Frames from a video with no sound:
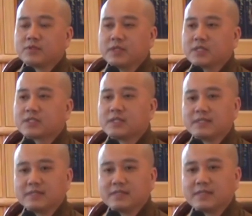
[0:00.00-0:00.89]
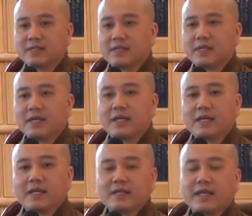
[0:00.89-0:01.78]
tradition
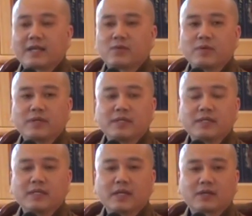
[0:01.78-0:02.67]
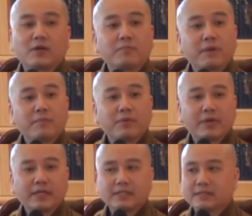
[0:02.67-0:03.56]
that we
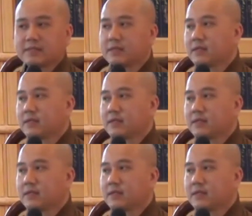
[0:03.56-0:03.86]
commemorate